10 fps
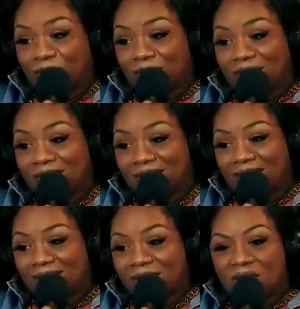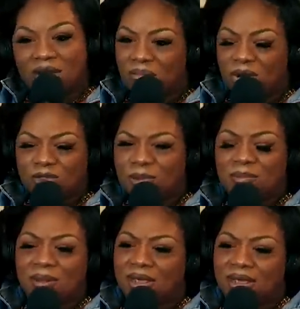heard of the Huddle uh, House? Uh, Most
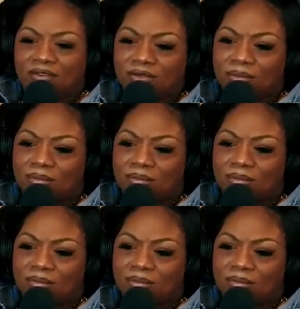people haven't.